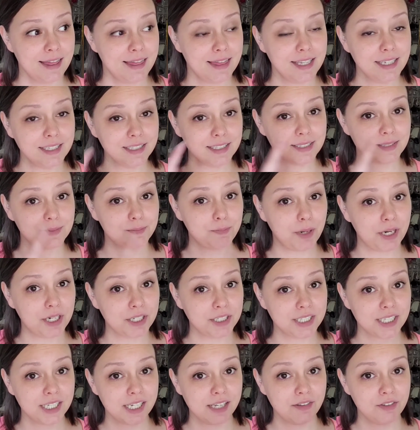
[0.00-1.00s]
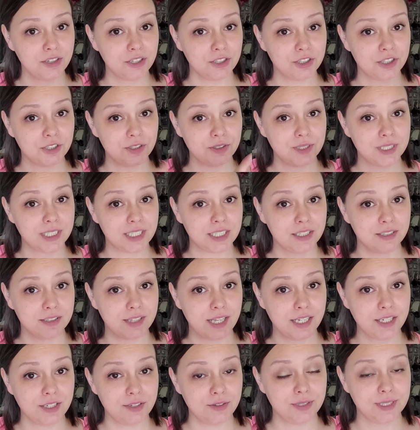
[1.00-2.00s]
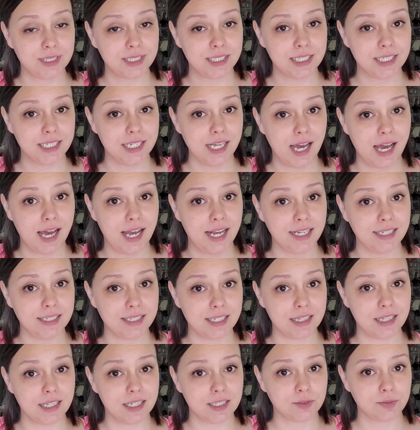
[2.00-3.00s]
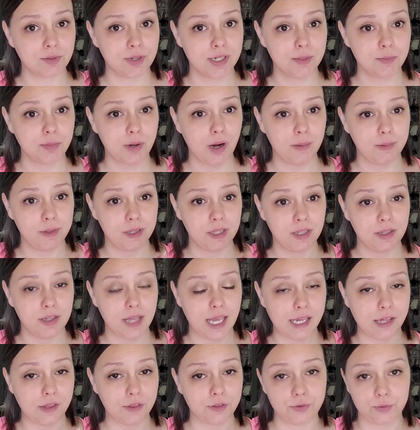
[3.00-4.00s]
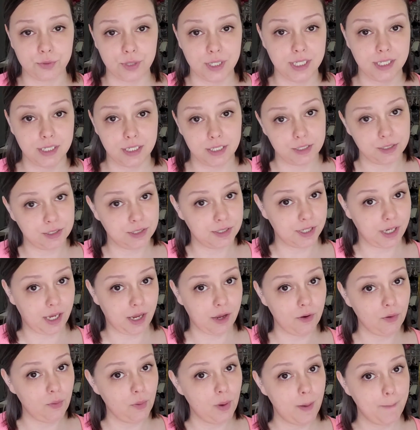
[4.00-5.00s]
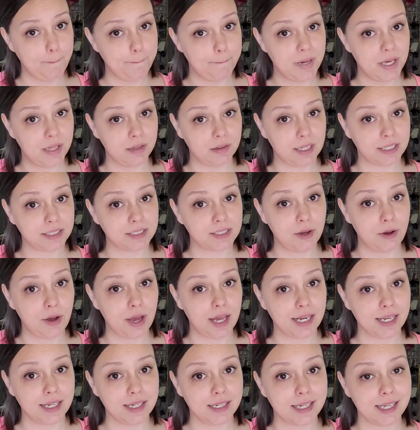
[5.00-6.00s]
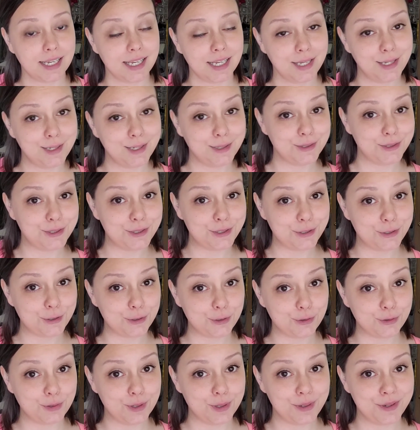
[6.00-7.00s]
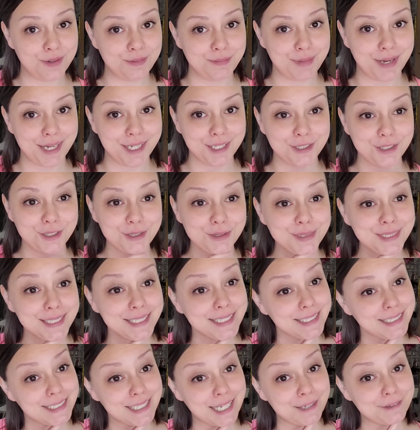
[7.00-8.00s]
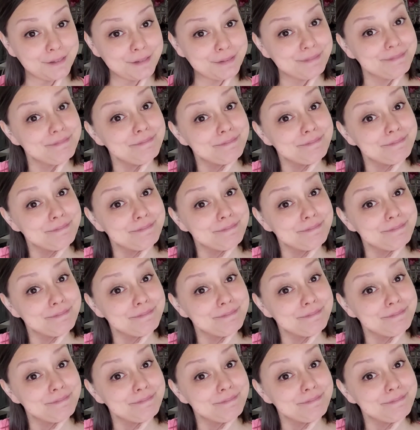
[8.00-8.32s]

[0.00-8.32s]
This particular juice here that you see, I did this one probably like 3 years ago. But let's go ahead and get into my juicing stuff.